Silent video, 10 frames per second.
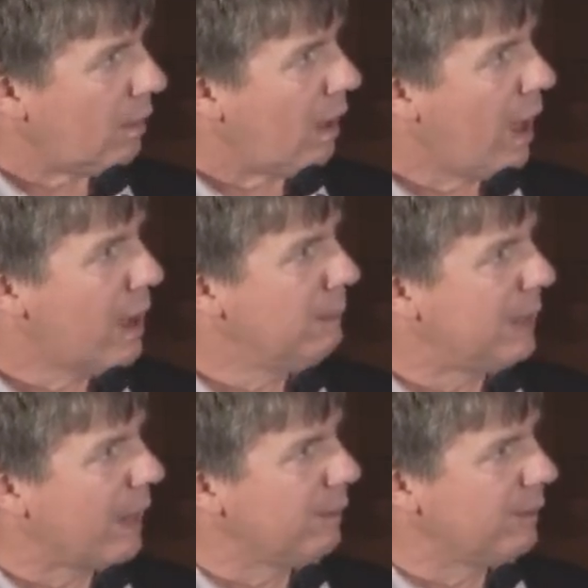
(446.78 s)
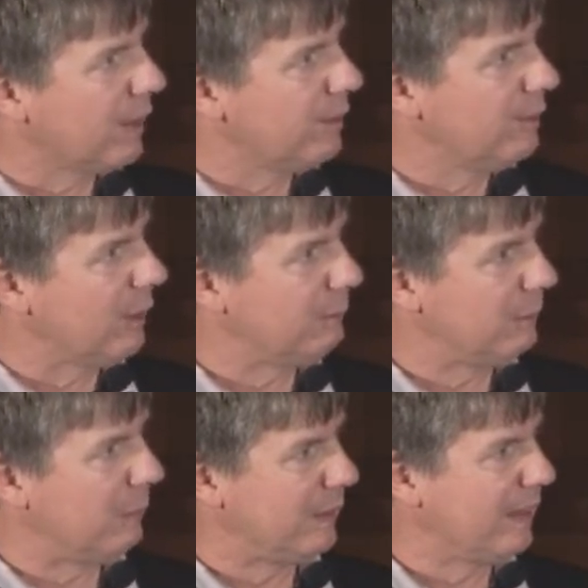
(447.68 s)
and other sections up
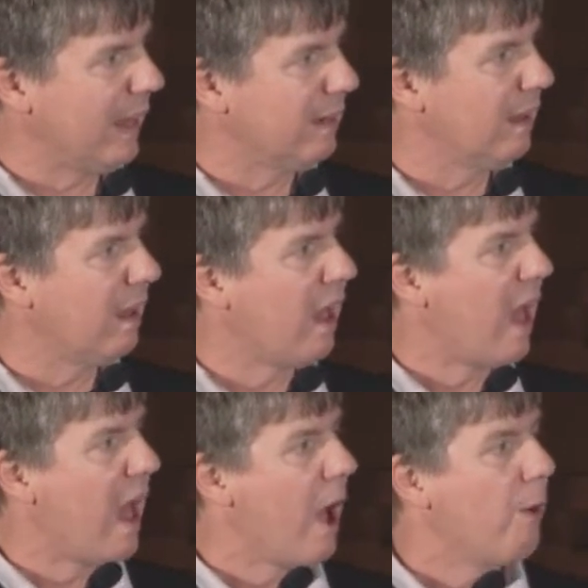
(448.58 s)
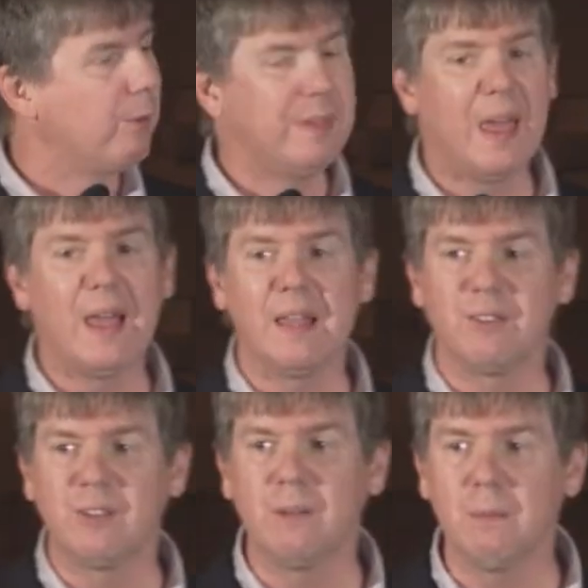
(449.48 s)
in Montana, where they get
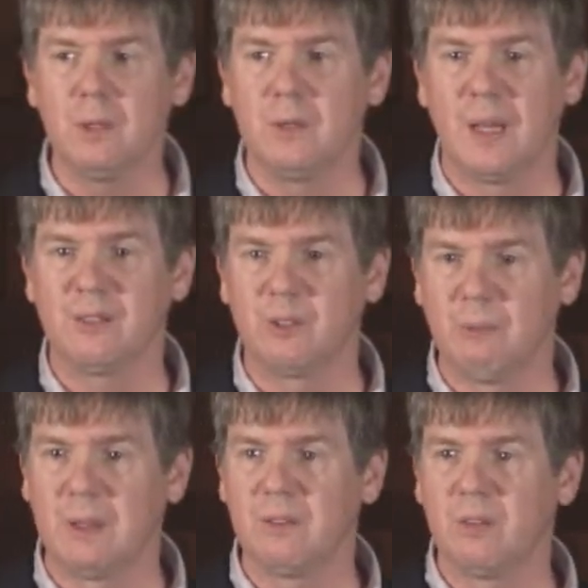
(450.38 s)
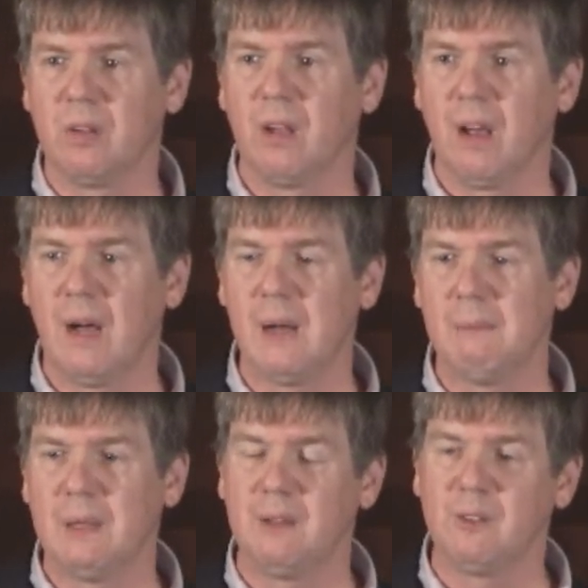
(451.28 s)
similar estimates,
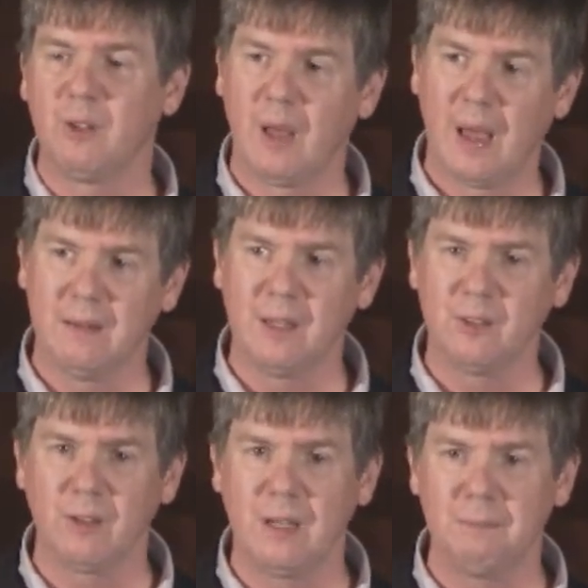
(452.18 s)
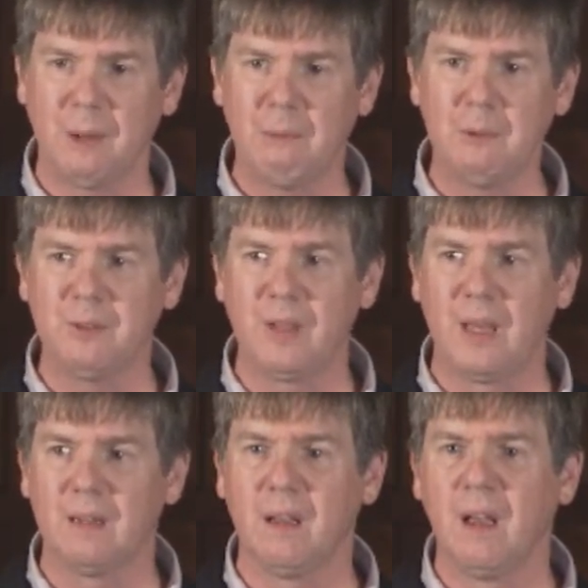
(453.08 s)
and there's additional unpublished
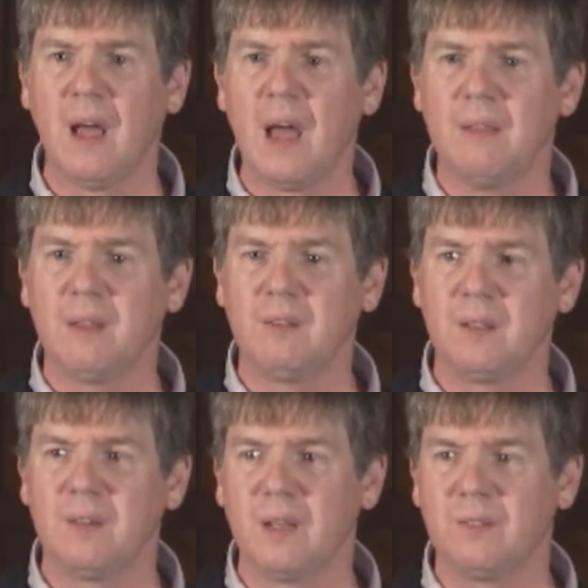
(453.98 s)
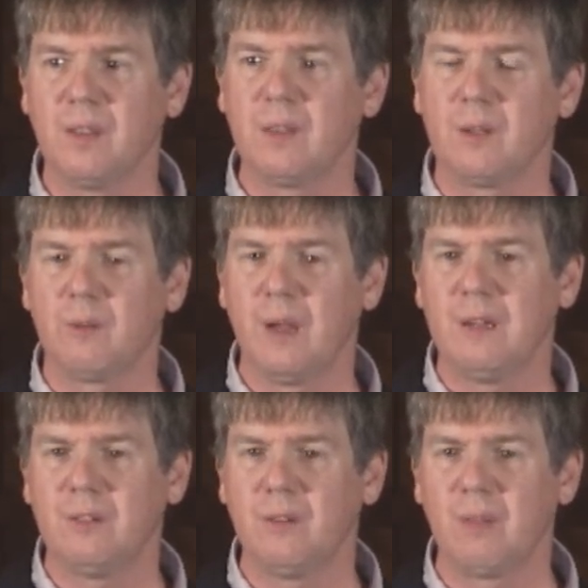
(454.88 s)
data that suggests that the
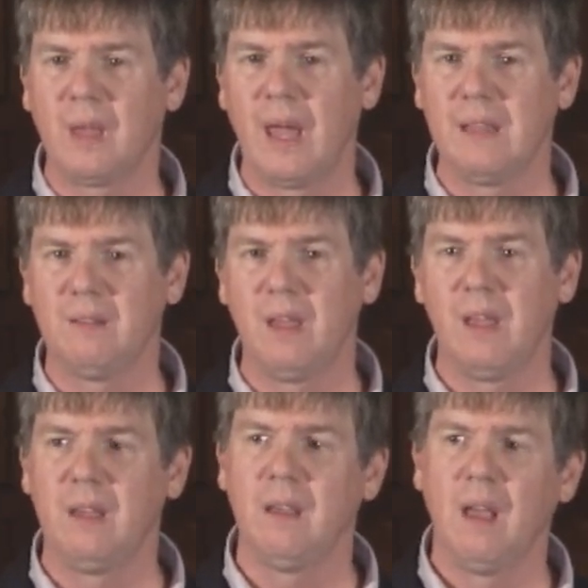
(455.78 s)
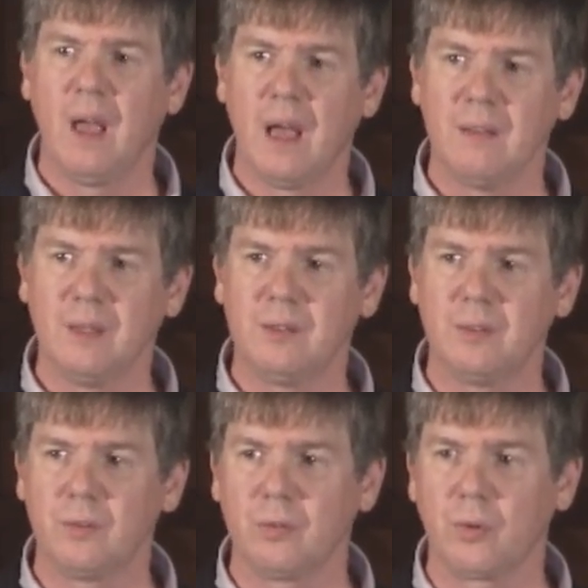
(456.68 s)
duration of the KT, at
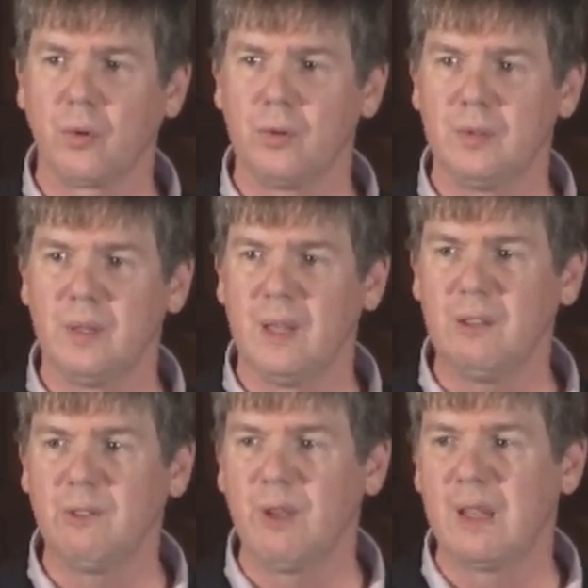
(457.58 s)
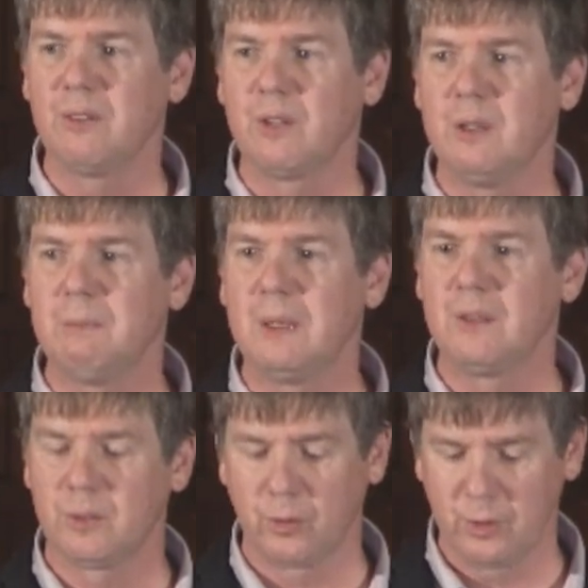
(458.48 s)
least as recorded in these events, could be
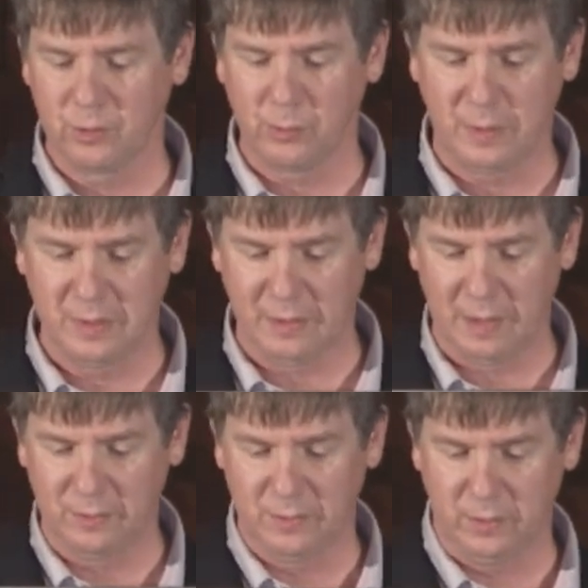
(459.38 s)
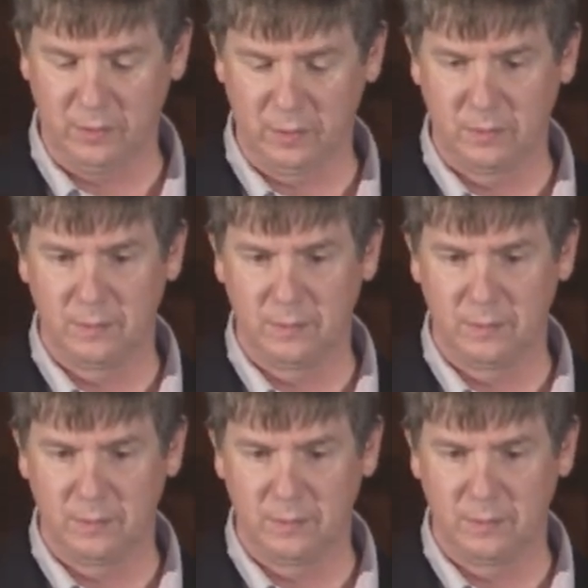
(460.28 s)
as short as 20,000 years.